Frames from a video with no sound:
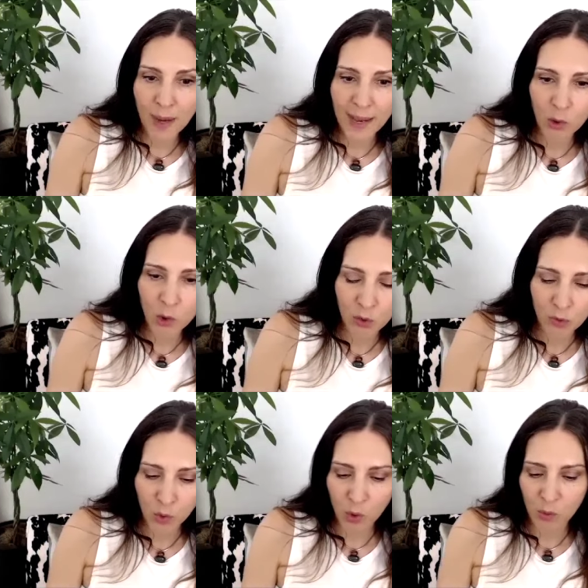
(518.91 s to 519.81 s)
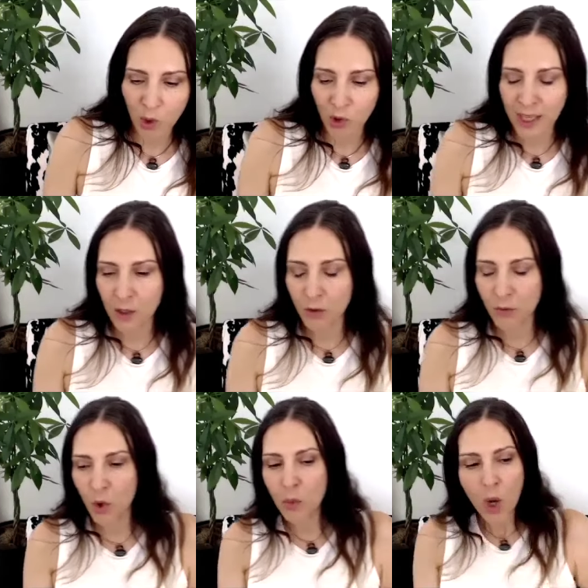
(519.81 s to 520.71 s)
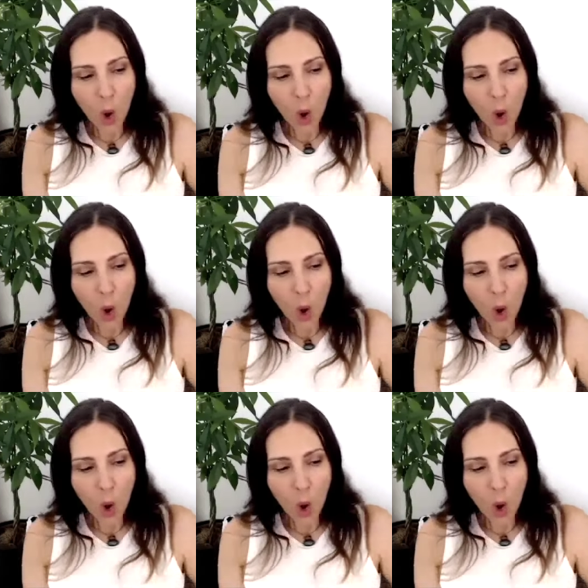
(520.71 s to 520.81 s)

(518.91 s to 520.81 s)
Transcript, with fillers: outer form or inner form,